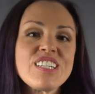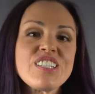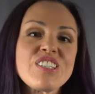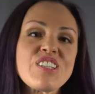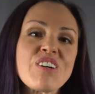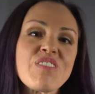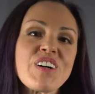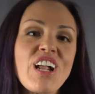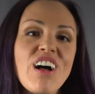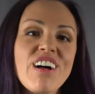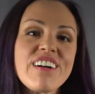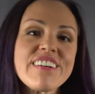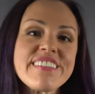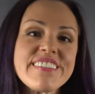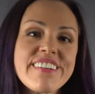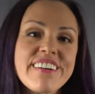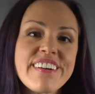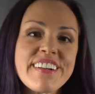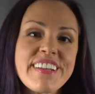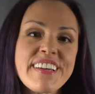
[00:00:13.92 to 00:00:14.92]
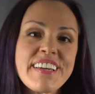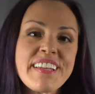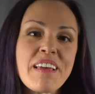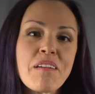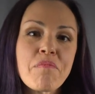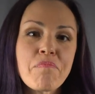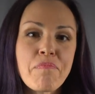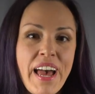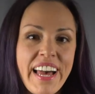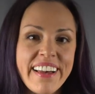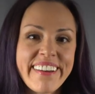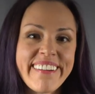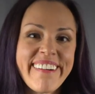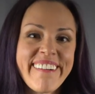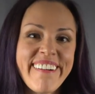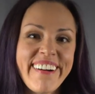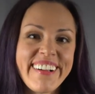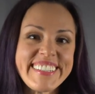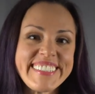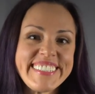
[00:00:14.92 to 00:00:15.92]
So it all started back in
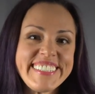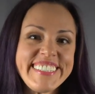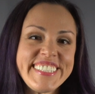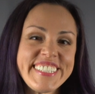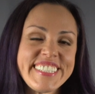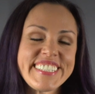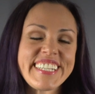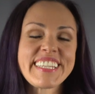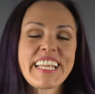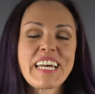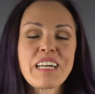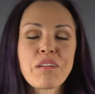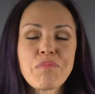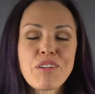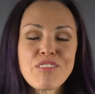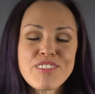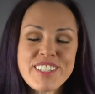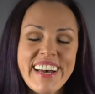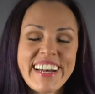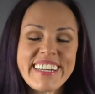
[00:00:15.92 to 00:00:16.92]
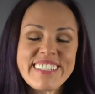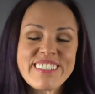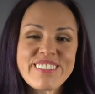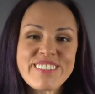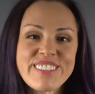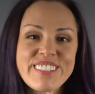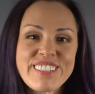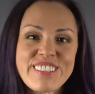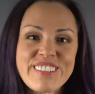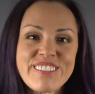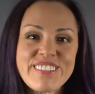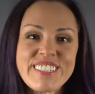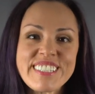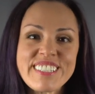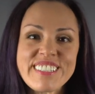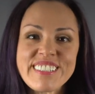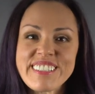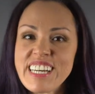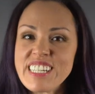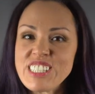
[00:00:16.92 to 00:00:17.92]
college. Like most high school
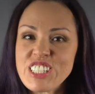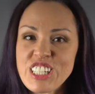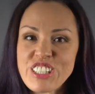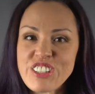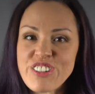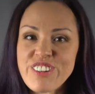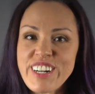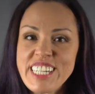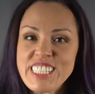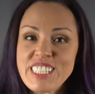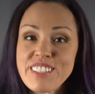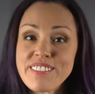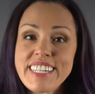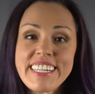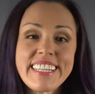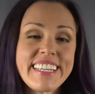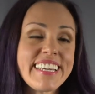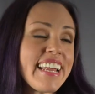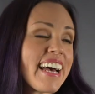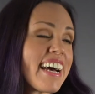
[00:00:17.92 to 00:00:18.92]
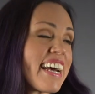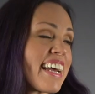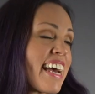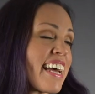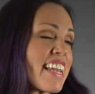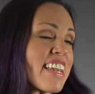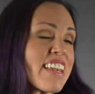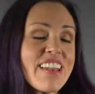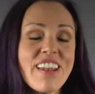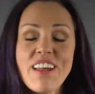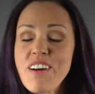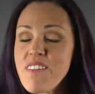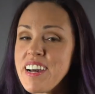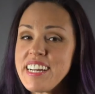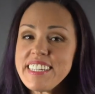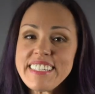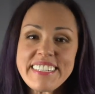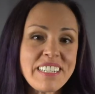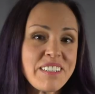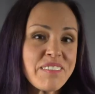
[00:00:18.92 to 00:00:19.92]
students that just graduated, I had no
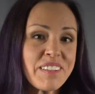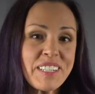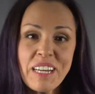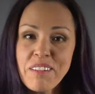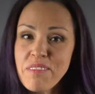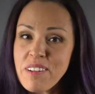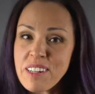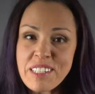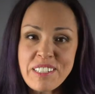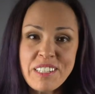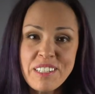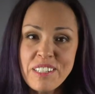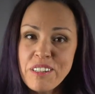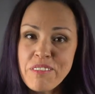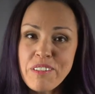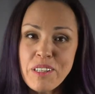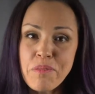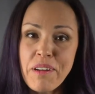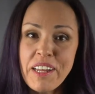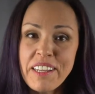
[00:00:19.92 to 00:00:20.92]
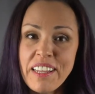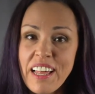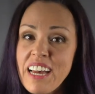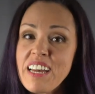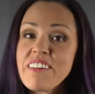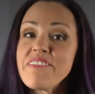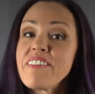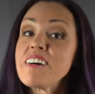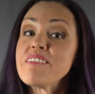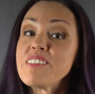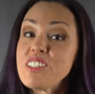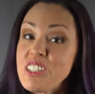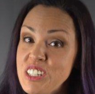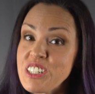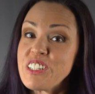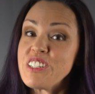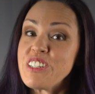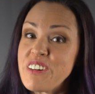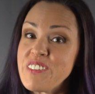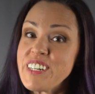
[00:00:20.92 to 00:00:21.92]
idea what I wanted to do with my life. I was
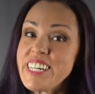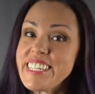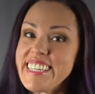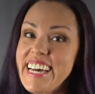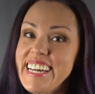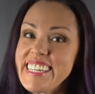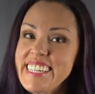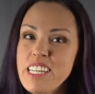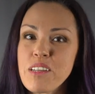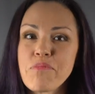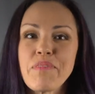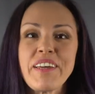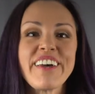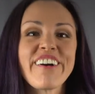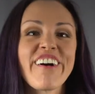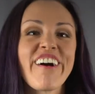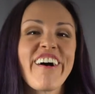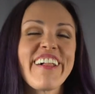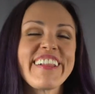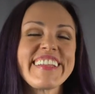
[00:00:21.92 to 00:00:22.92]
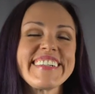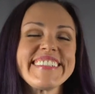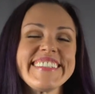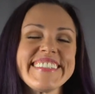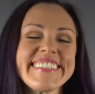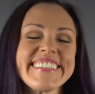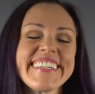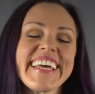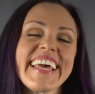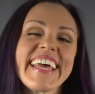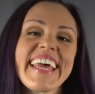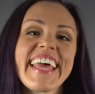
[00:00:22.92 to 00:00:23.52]
just so excited to be in college.